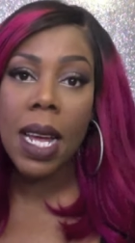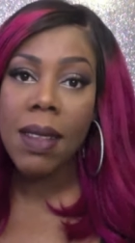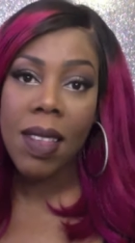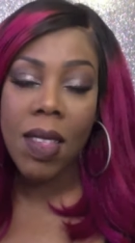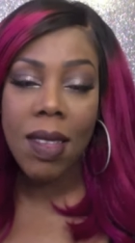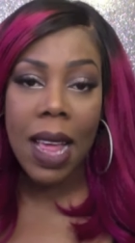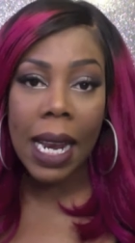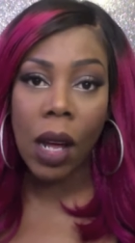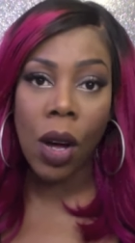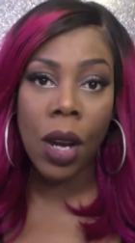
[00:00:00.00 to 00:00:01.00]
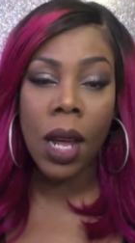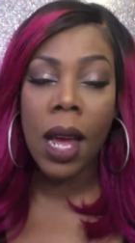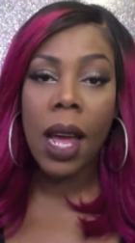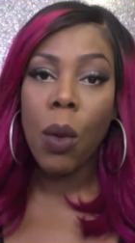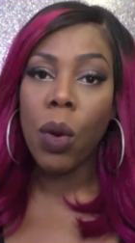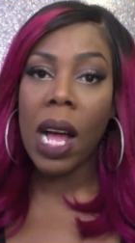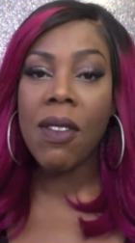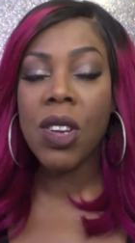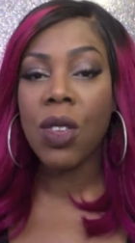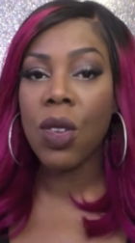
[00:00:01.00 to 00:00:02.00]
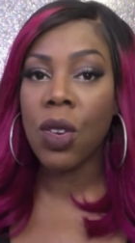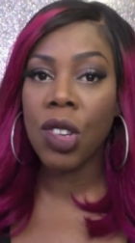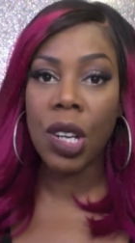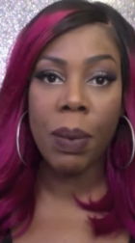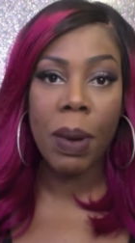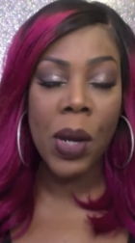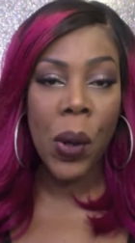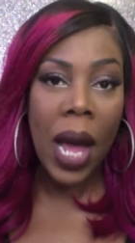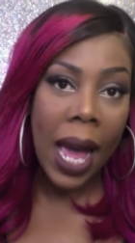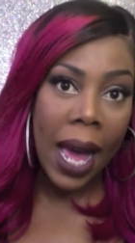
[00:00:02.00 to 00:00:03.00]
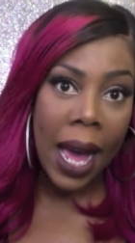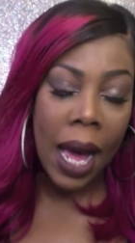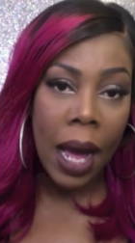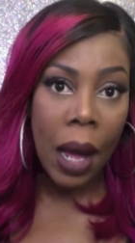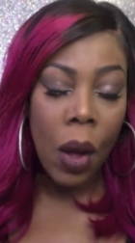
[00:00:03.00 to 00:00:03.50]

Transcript: down to the salon, we'll have a discussion about your hair,